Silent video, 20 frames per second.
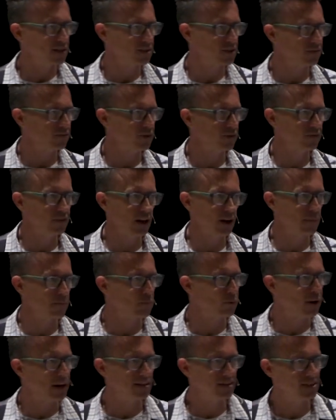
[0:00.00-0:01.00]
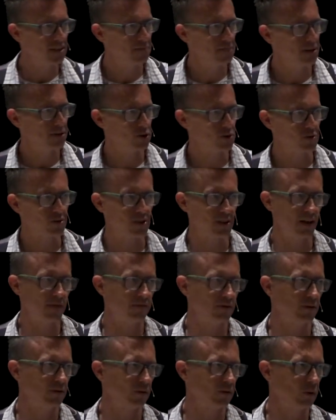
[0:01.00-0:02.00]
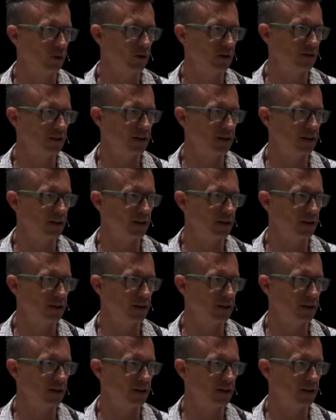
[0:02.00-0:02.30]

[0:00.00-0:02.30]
if you've not embraced Him as your Savior and Lord, then